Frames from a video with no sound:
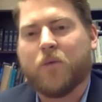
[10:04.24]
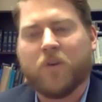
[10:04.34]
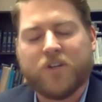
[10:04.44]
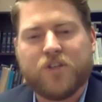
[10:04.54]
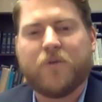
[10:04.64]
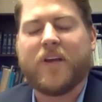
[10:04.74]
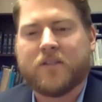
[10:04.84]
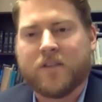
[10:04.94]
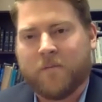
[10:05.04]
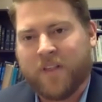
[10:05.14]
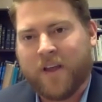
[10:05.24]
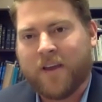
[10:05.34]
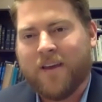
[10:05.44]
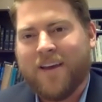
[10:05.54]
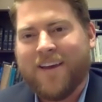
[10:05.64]
that we're doing
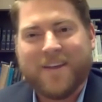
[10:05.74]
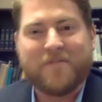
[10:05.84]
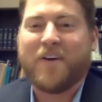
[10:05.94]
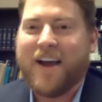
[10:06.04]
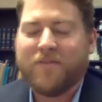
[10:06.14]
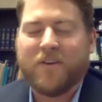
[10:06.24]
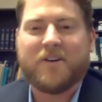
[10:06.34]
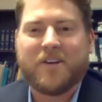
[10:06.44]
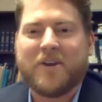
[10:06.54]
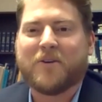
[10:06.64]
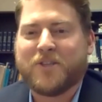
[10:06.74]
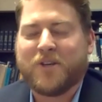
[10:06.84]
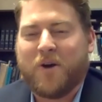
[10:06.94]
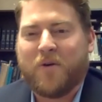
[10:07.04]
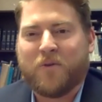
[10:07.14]
something that 500 years
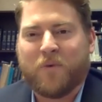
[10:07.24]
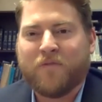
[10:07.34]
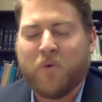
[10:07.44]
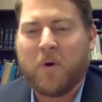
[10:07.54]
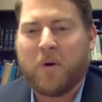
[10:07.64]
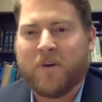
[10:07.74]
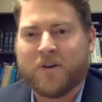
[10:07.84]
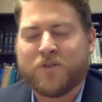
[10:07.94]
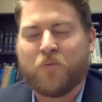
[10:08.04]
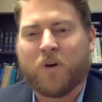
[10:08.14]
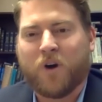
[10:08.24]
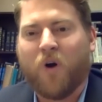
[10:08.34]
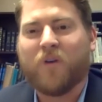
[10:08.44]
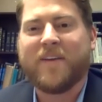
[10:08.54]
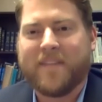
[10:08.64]
ago, the reformers were
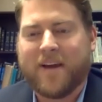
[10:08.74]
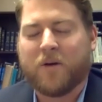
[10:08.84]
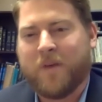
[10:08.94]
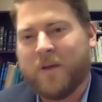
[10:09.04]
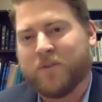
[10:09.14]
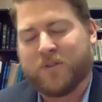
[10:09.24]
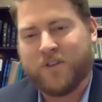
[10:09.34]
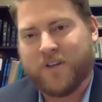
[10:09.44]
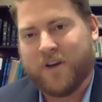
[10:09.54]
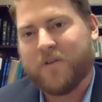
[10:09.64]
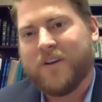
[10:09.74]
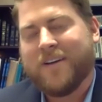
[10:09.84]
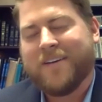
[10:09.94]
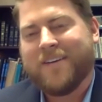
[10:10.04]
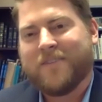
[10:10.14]
calling their people to do.
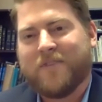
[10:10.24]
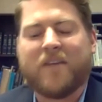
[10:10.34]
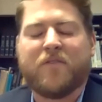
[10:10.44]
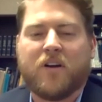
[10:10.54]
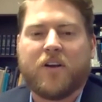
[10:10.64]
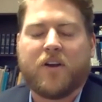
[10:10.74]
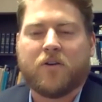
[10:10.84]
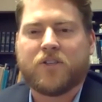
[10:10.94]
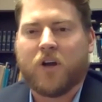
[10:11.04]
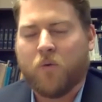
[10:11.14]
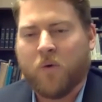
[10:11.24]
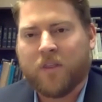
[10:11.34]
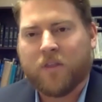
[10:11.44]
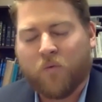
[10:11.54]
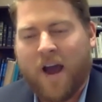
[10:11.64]
500 years ago, one
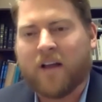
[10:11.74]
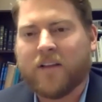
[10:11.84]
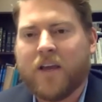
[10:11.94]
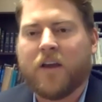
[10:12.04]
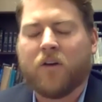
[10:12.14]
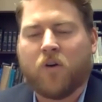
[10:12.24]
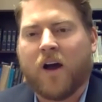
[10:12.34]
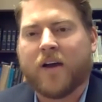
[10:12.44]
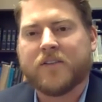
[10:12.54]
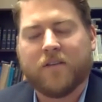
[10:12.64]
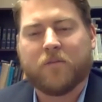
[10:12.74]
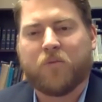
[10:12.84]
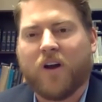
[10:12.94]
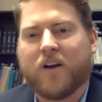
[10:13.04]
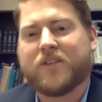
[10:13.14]
of the rallying cries of the
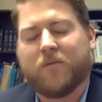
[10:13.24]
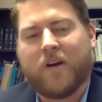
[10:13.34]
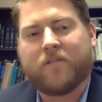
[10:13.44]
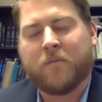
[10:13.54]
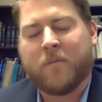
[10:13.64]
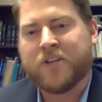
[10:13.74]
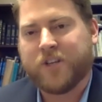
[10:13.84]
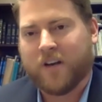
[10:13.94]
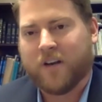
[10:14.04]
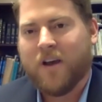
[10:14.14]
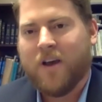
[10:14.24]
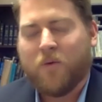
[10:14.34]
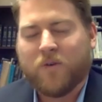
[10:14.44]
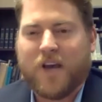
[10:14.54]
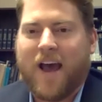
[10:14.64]
Protestant Reformation
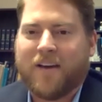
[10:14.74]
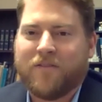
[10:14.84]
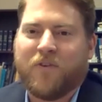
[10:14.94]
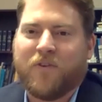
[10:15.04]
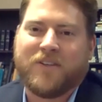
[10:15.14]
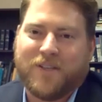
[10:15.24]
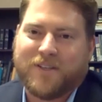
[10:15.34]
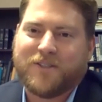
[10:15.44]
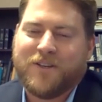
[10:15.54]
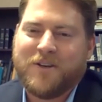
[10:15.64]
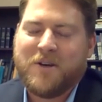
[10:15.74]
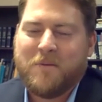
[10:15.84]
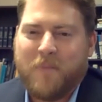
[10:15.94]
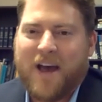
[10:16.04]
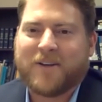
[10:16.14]
was ad fontes,
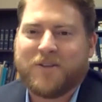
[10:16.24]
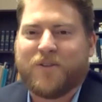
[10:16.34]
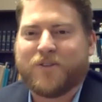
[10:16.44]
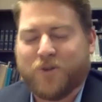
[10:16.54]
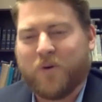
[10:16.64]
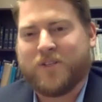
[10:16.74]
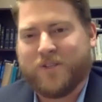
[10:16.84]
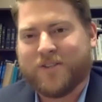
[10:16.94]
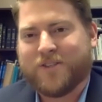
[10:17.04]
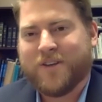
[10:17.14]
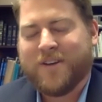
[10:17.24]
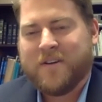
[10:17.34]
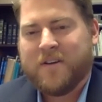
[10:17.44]
back to the sources.